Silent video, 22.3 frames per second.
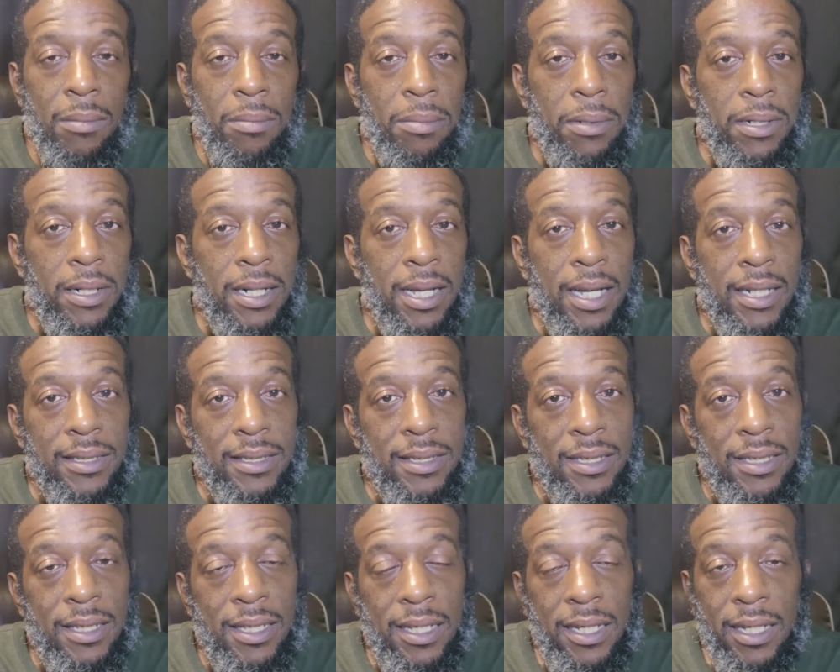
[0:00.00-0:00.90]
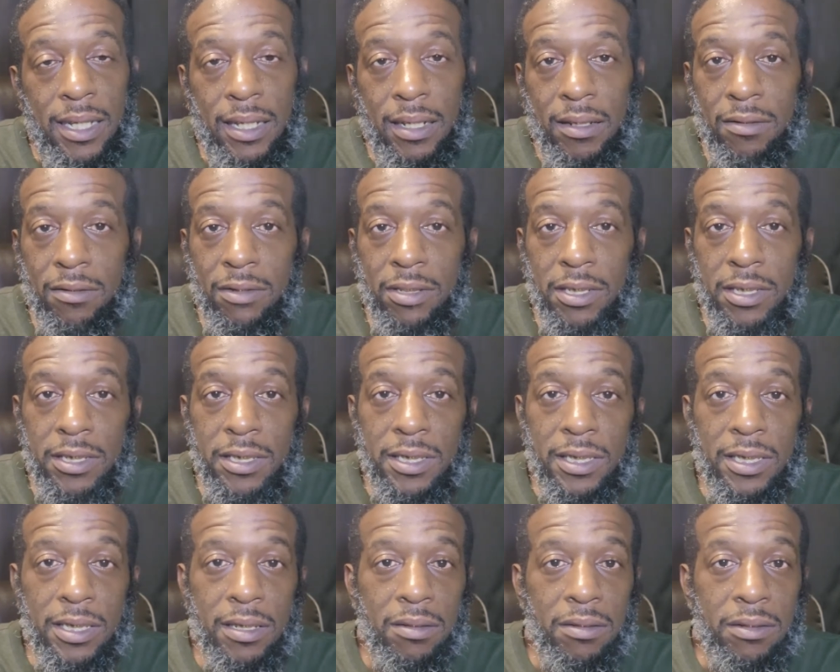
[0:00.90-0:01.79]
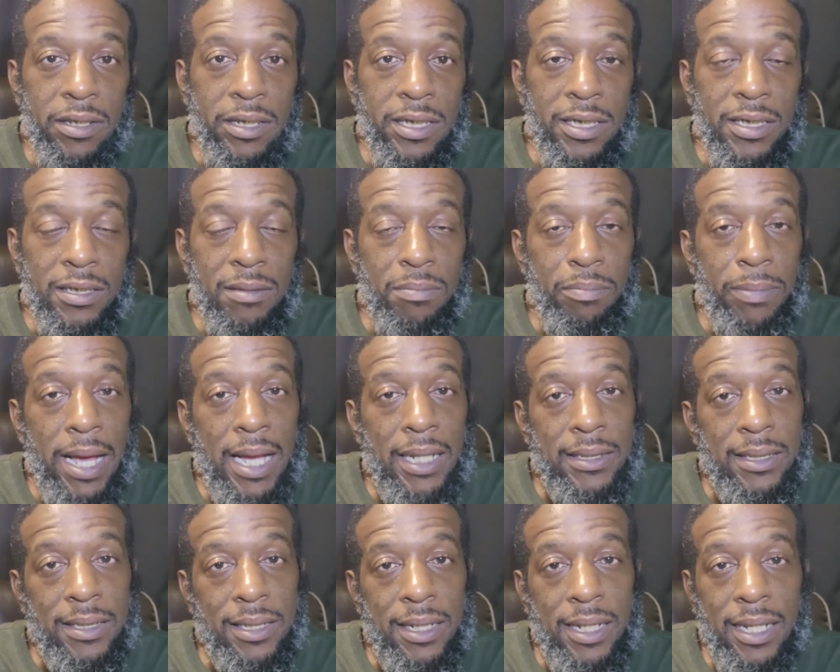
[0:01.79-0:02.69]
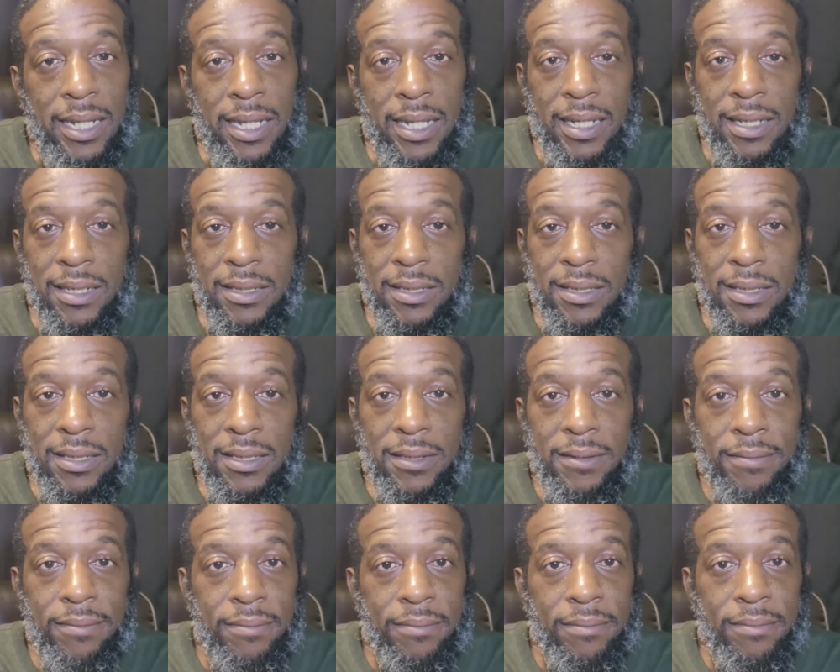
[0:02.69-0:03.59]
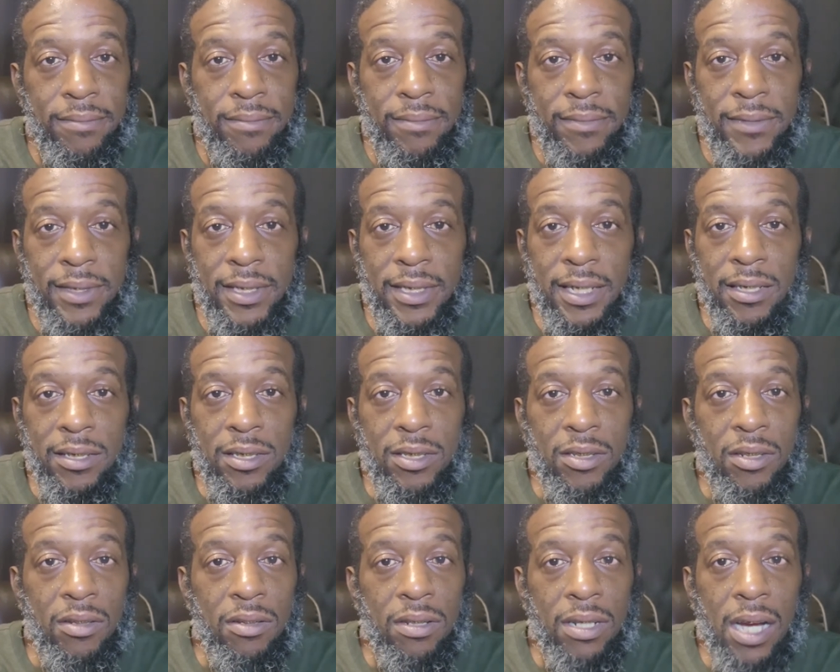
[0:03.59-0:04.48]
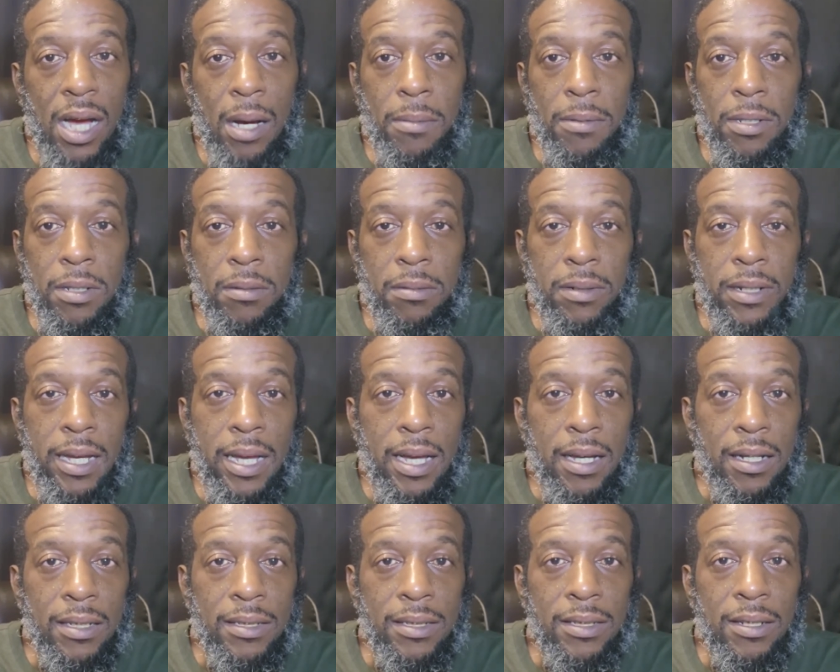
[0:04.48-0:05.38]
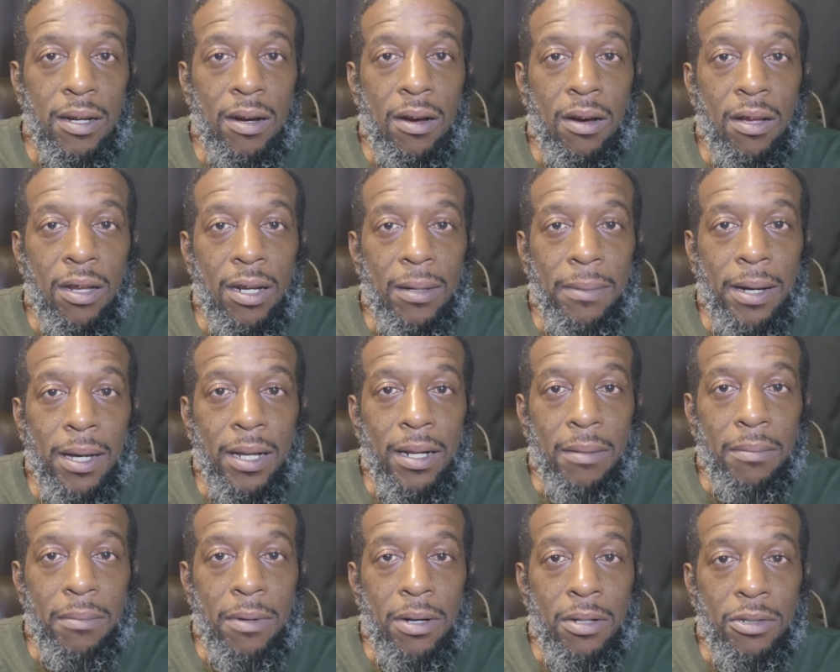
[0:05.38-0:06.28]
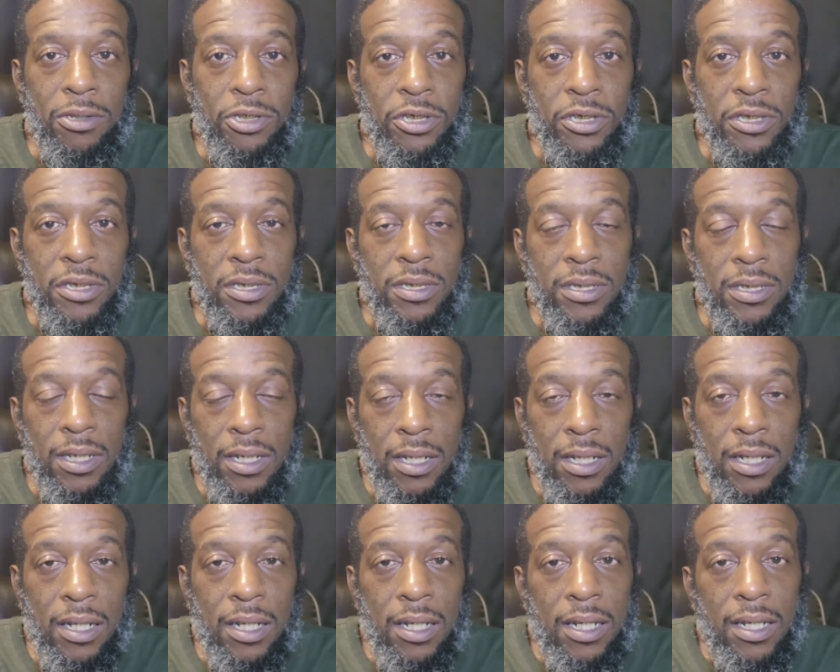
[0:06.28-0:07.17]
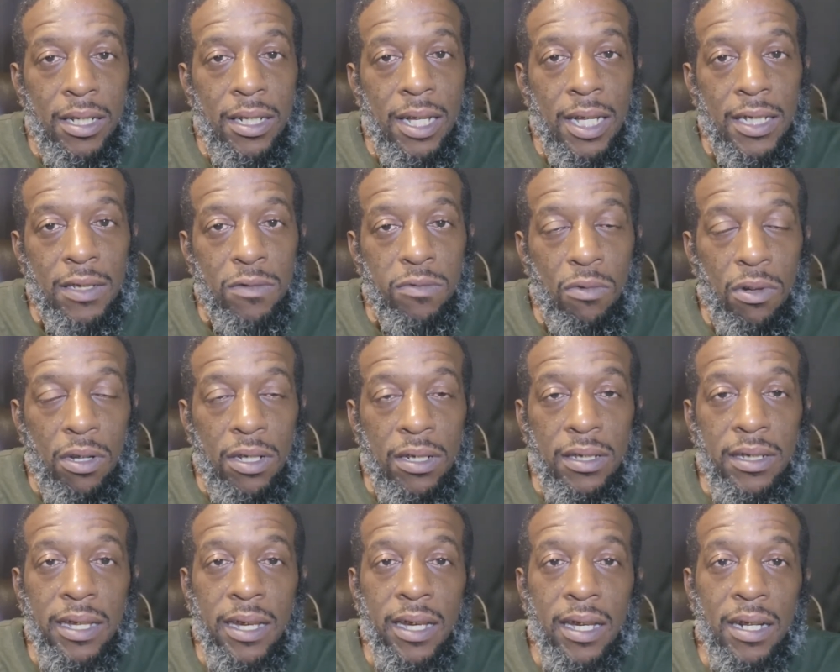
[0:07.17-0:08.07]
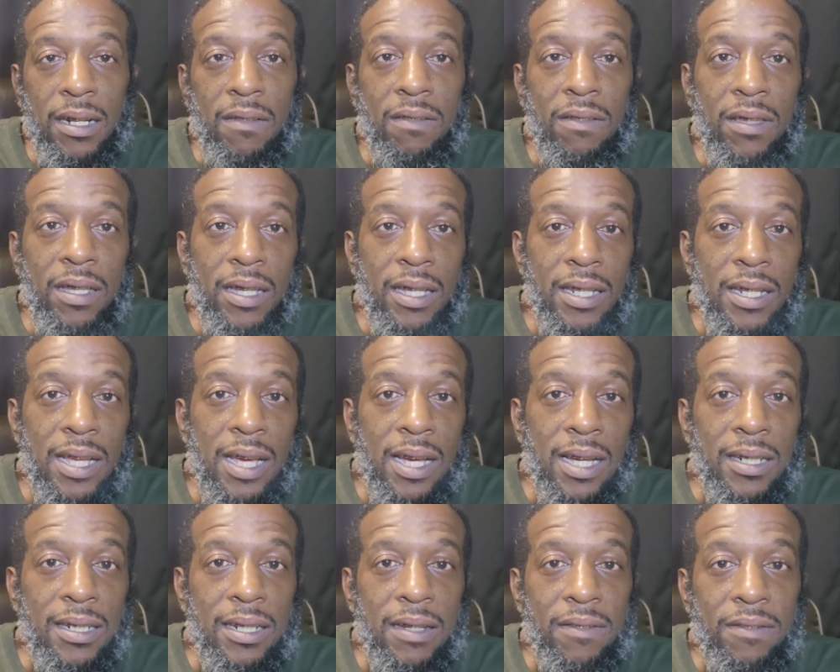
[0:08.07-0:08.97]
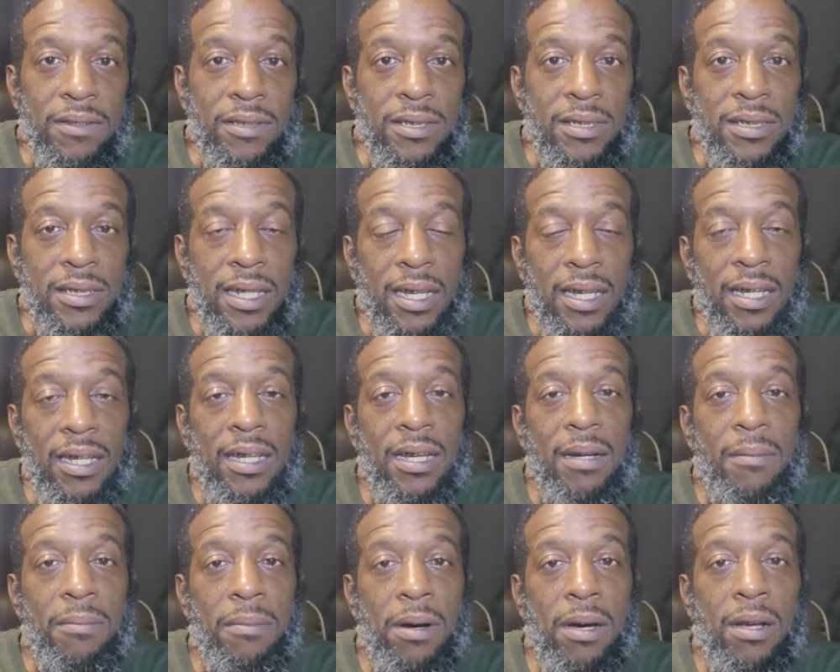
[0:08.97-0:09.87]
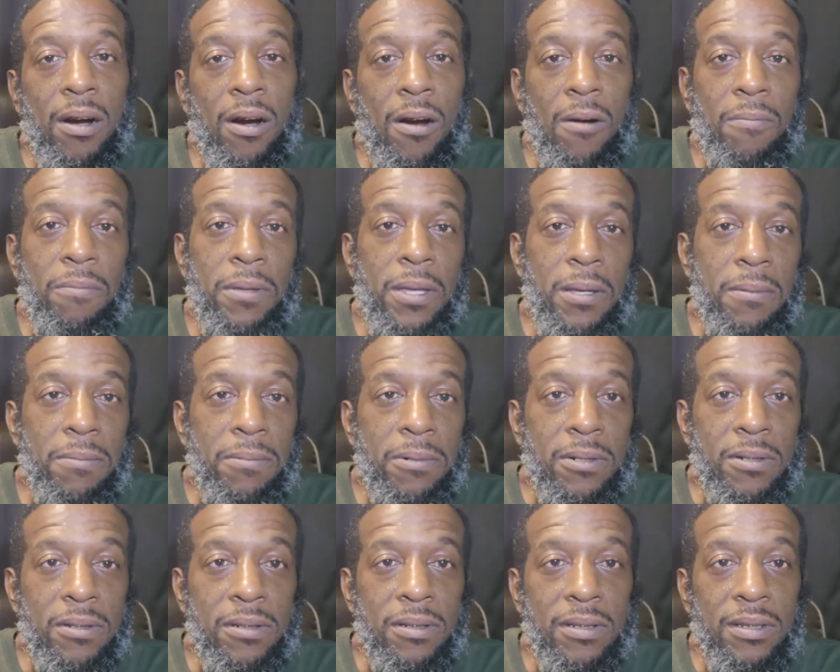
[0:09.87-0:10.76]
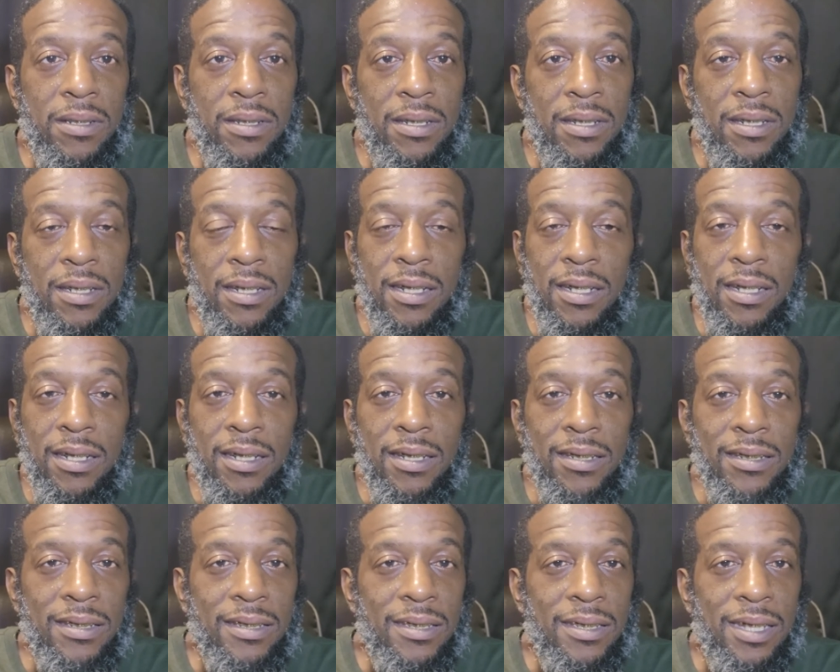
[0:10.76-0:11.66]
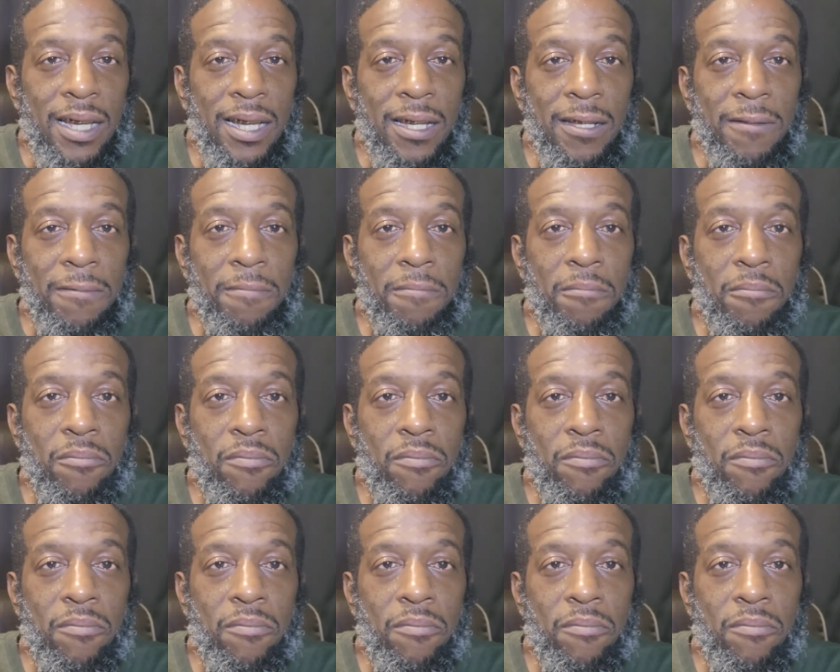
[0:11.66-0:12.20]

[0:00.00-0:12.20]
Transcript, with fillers: But that's the thing, when you deal with these bastard hounds, there's no calming them down because they're all about emotion. That's one negative thing I could ever say about our people, is that